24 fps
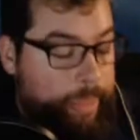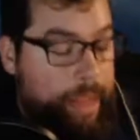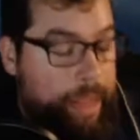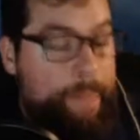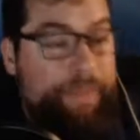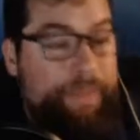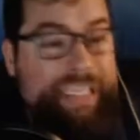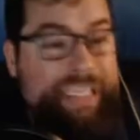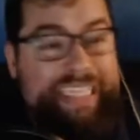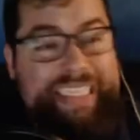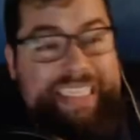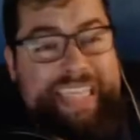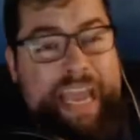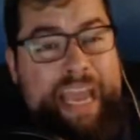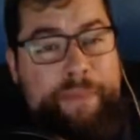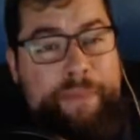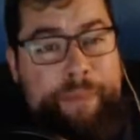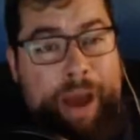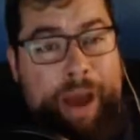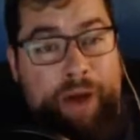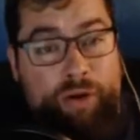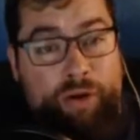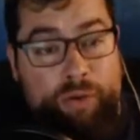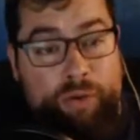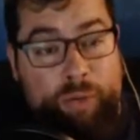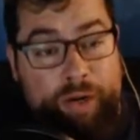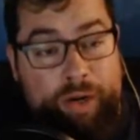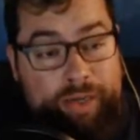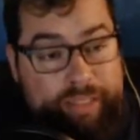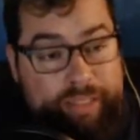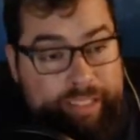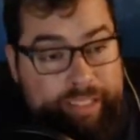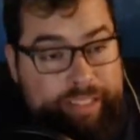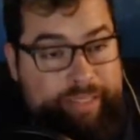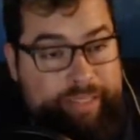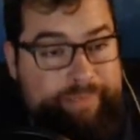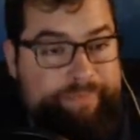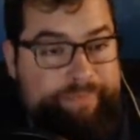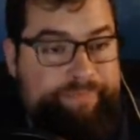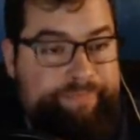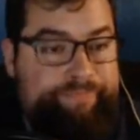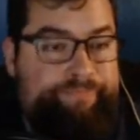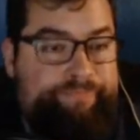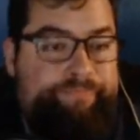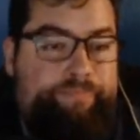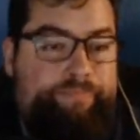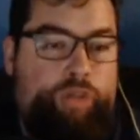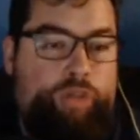But the escape powder works.
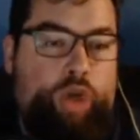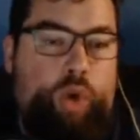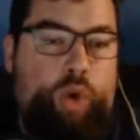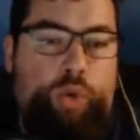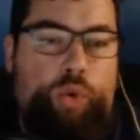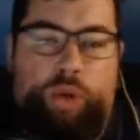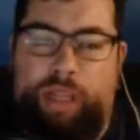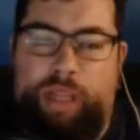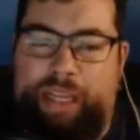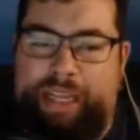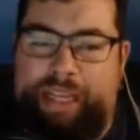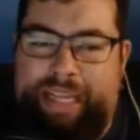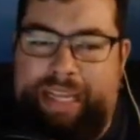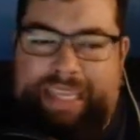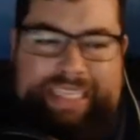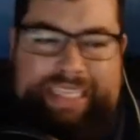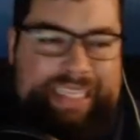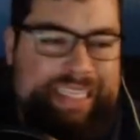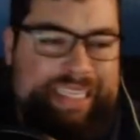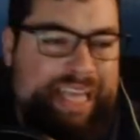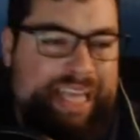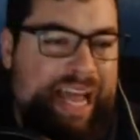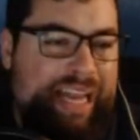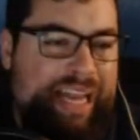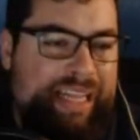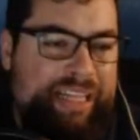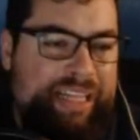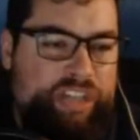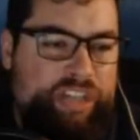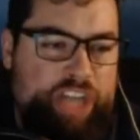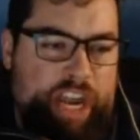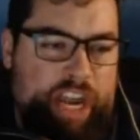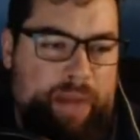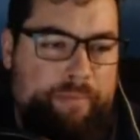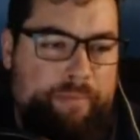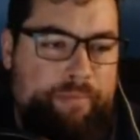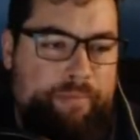Totally gets us out of the jam.